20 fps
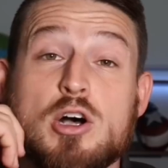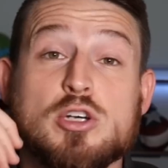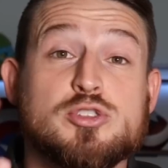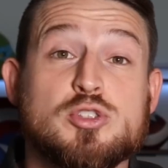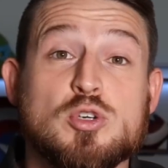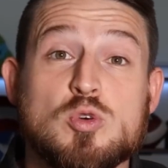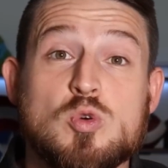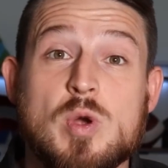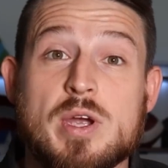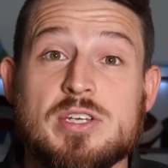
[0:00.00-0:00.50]

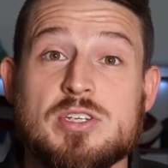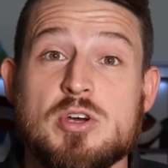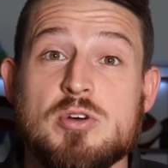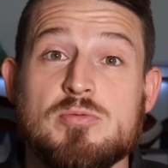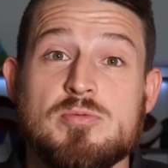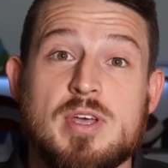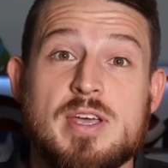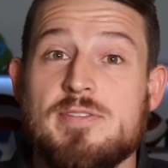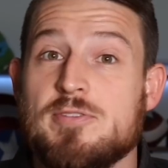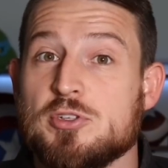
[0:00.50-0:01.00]
Also, quick
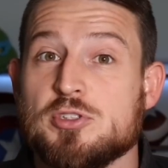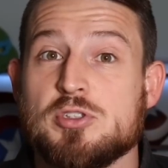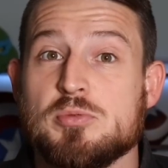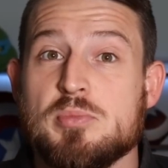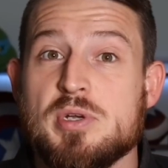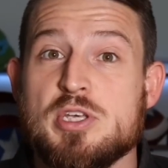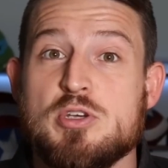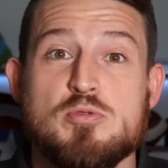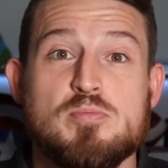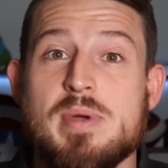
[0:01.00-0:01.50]
note, if you're
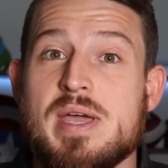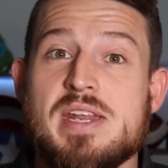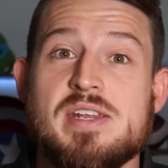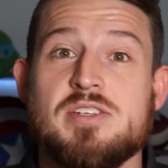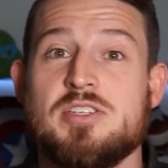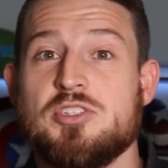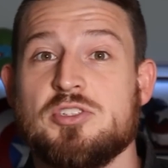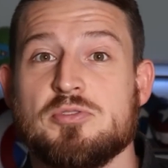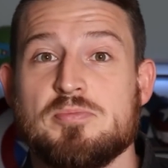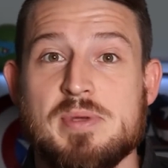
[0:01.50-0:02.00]
somebody who
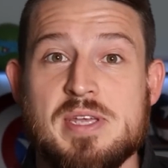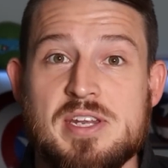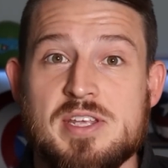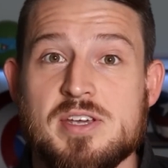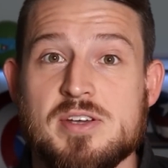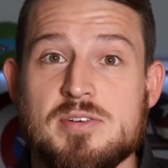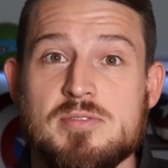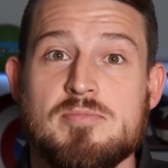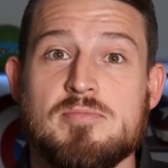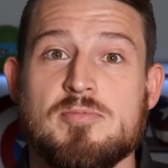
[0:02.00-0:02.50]
manages
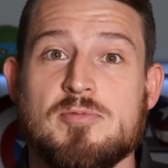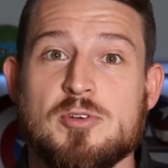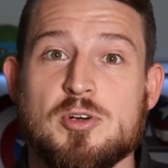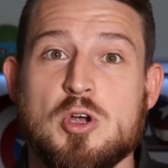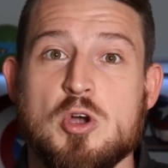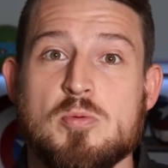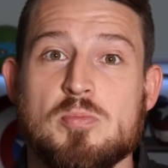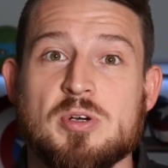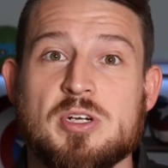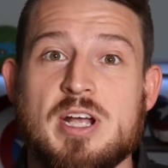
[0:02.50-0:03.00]
media for
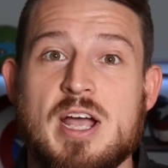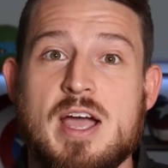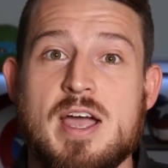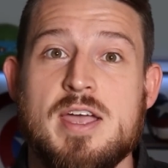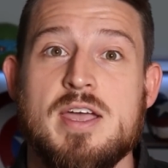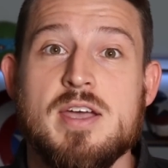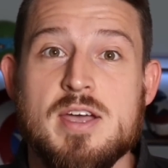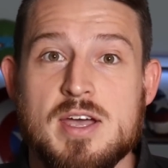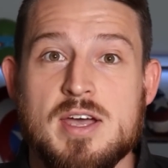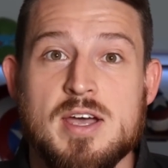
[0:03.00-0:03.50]
Cobra
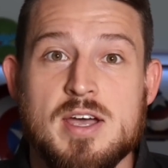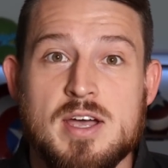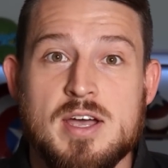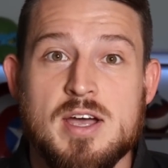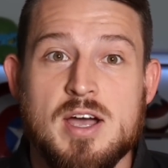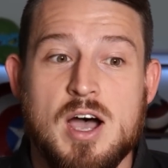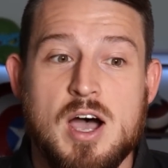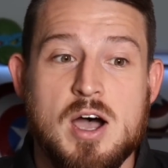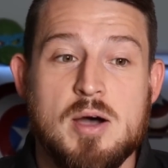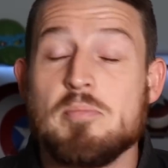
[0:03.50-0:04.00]
Kai,
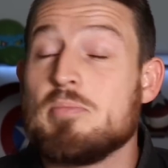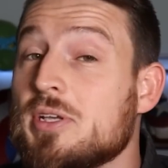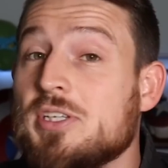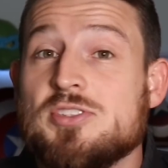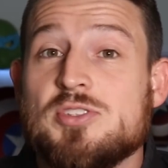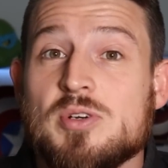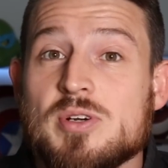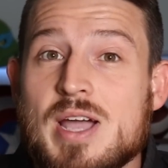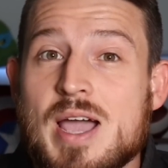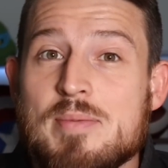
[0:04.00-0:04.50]

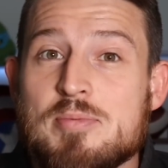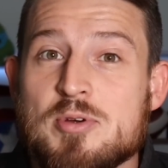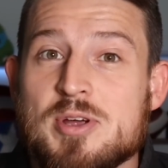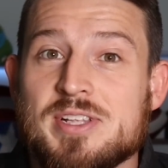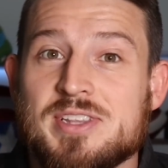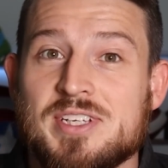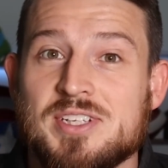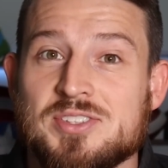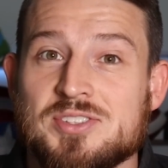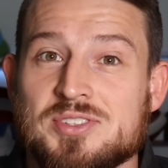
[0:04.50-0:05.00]
please don't
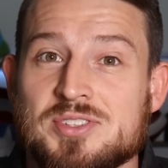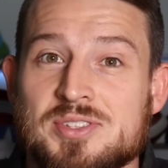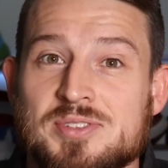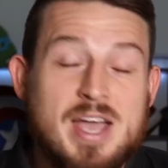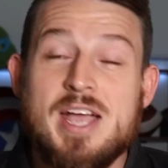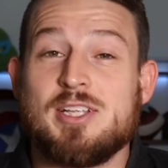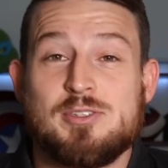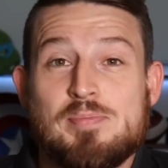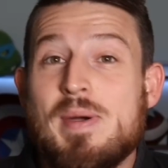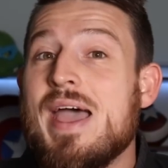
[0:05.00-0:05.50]
copyright this.
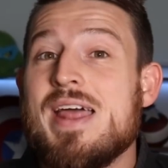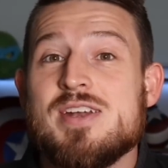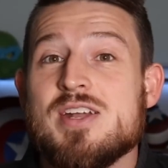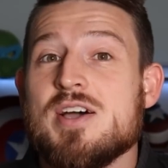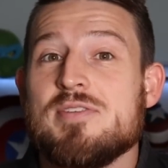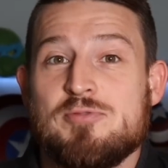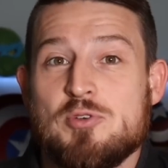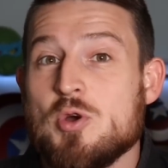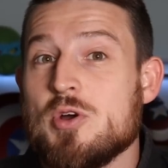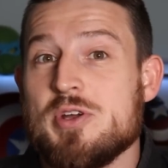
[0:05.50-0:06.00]
It's bad
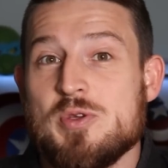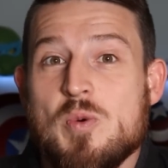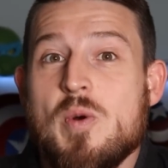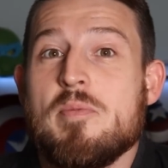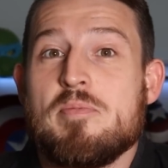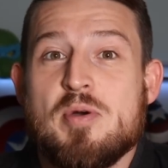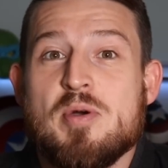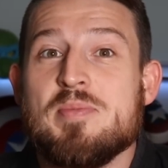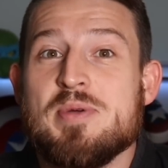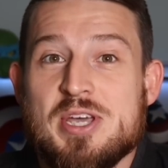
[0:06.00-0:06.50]
enough you already
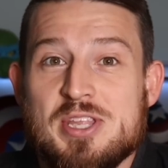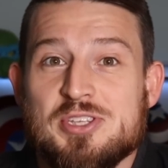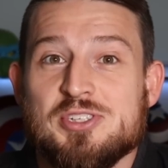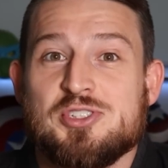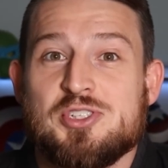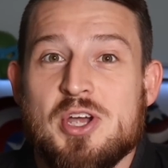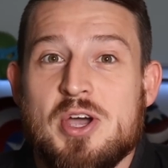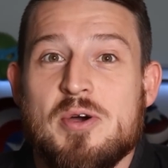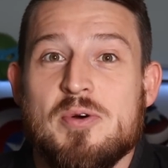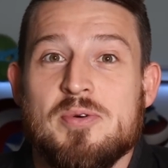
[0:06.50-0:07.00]
won't put me on the
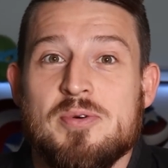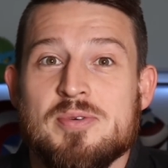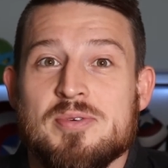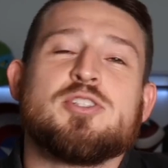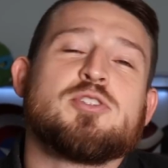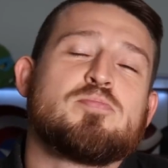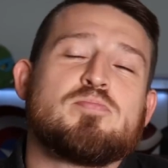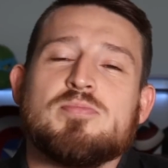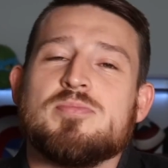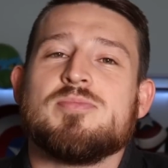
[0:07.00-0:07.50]
show.
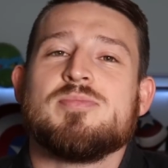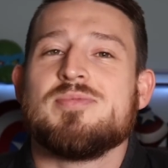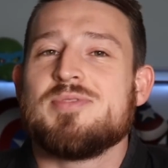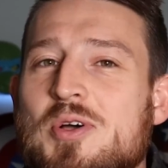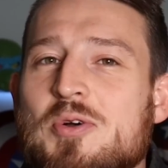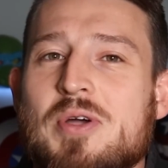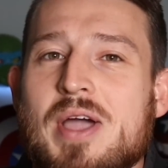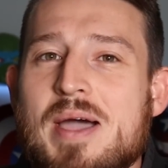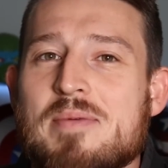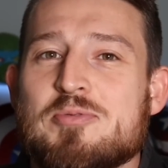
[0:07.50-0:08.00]
Just
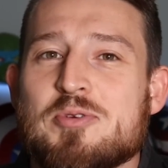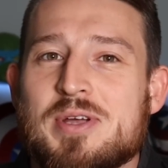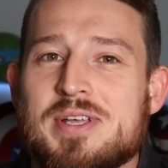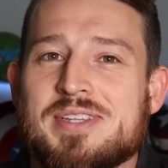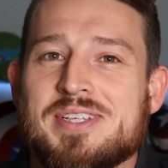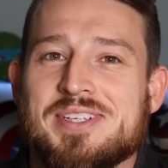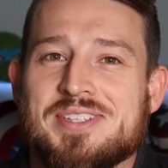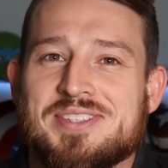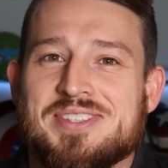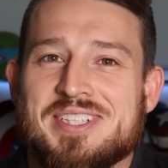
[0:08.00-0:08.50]
don't
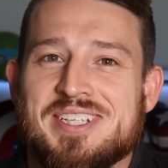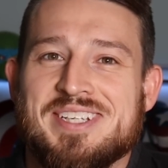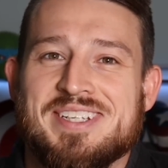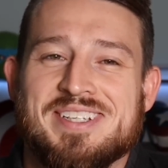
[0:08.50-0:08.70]
copyright this.